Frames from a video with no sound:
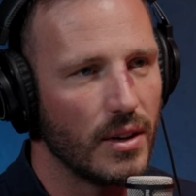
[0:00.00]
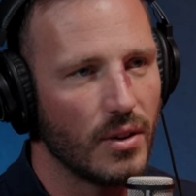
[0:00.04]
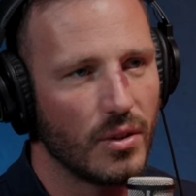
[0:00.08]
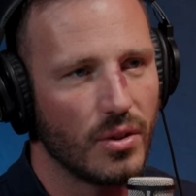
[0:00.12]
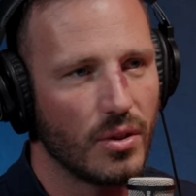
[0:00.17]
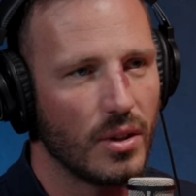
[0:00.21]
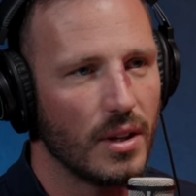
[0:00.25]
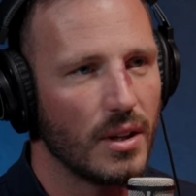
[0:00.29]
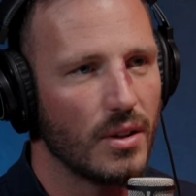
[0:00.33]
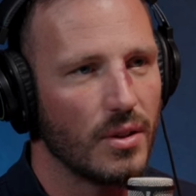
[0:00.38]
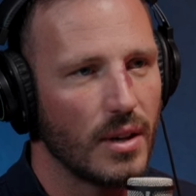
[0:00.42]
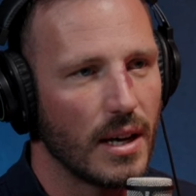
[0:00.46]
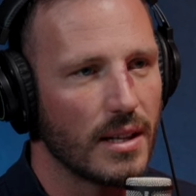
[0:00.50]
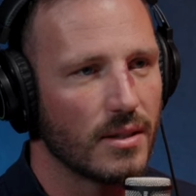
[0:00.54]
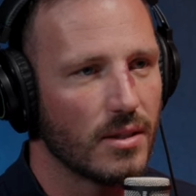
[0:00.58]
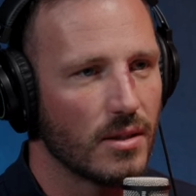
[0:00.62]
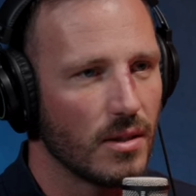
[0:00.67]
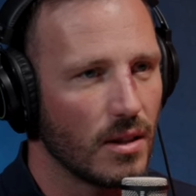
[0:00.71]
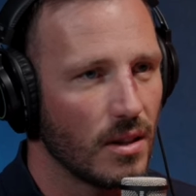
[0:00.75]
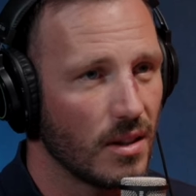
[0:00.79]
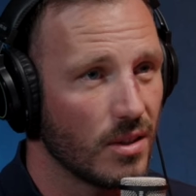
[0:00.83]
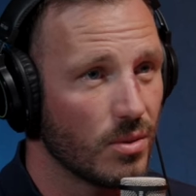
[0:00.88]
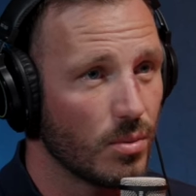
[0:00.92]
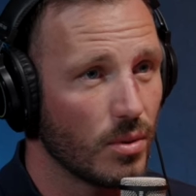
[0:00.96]
thousand dollars to thirty thousand
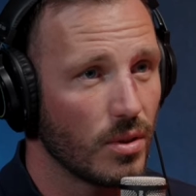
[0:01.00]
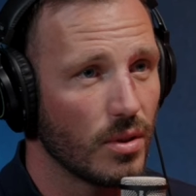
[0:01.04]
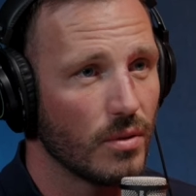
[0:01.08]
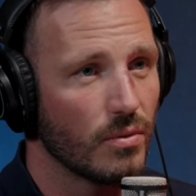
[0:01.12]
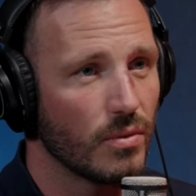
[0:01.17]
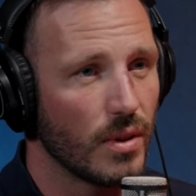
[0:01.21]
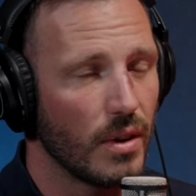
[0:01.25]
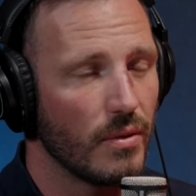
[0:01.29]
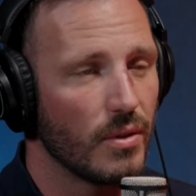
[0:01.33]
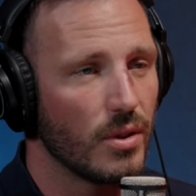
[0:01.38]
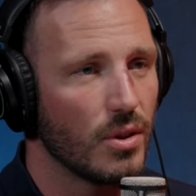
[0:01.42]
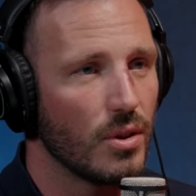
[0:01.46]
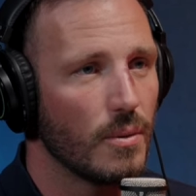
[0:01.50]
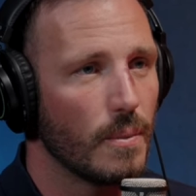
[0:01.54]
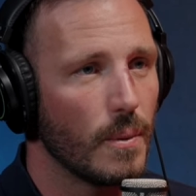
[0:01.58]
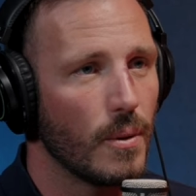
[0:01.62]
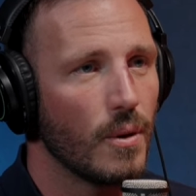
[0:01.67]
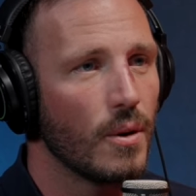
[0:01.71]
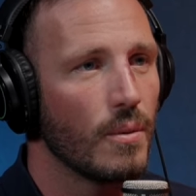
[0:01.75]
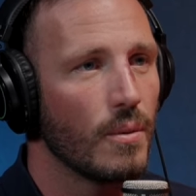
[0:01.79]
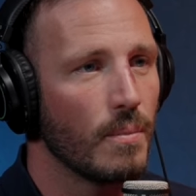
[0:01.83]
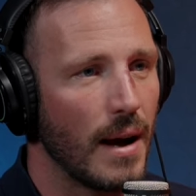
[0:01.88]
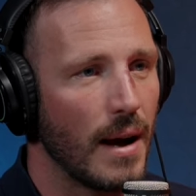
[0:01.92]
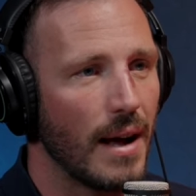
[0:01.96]
dollars worth of revenue
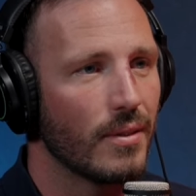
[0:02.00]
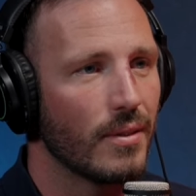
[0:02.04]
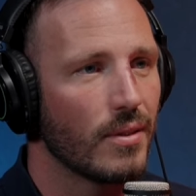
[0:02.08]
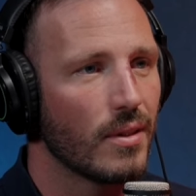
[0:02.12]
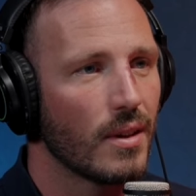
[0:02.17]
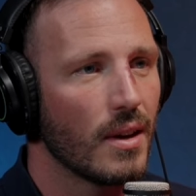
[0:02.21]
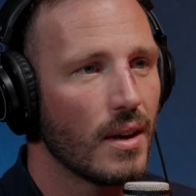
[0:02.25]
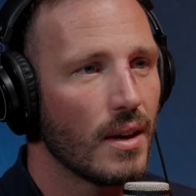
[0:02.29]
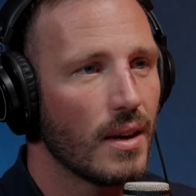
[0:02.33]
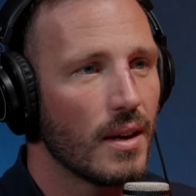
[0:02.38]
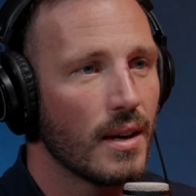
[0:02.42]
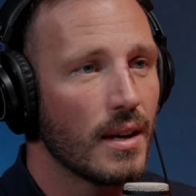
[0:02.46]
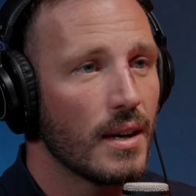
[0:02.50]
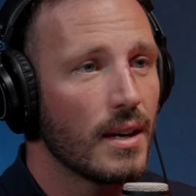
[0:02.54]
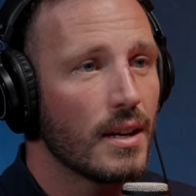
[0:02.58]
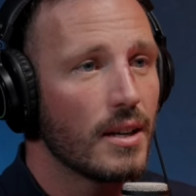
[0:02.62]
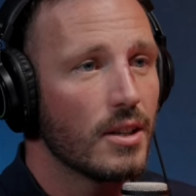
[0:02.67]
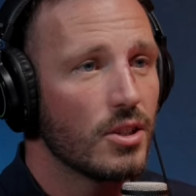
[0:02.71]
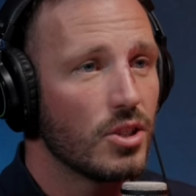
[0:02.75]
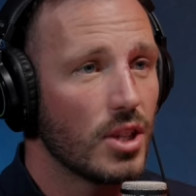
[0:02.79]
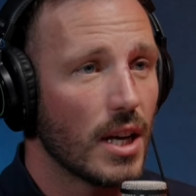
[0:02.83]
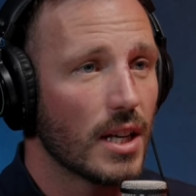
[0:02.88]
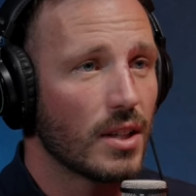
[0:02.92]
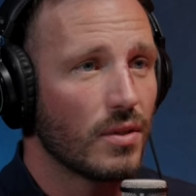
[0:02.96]
per month,
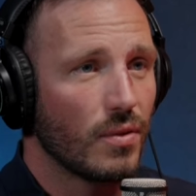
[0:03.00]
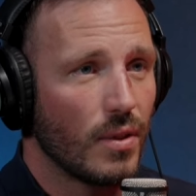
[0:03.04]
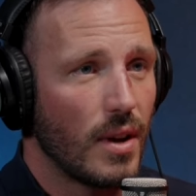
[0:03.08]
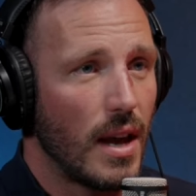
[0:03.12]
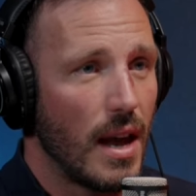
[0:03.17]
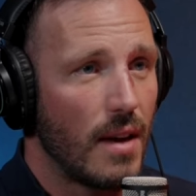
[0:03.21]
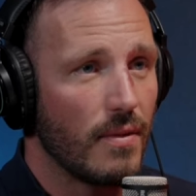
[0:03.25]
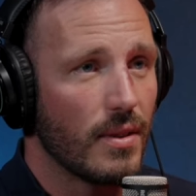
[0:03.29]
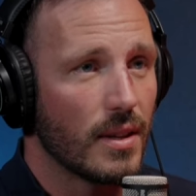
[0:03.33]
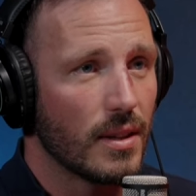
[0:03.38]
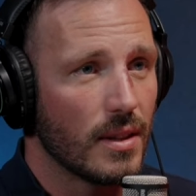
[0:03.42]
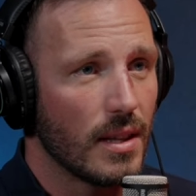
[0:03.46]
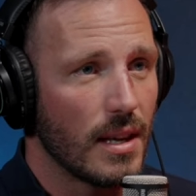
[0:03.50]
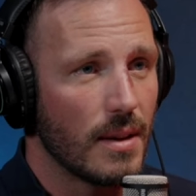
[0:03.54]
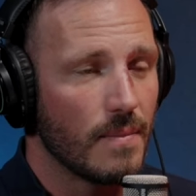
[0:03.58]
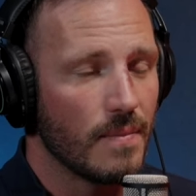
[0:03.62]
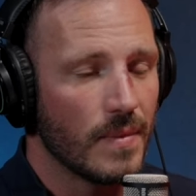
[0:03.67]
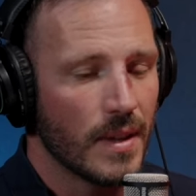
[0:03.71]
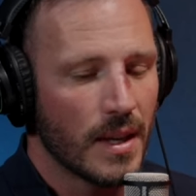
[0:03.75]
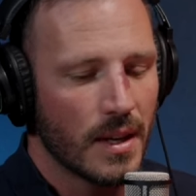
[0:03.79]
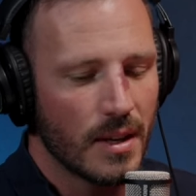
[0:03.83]
just for having them.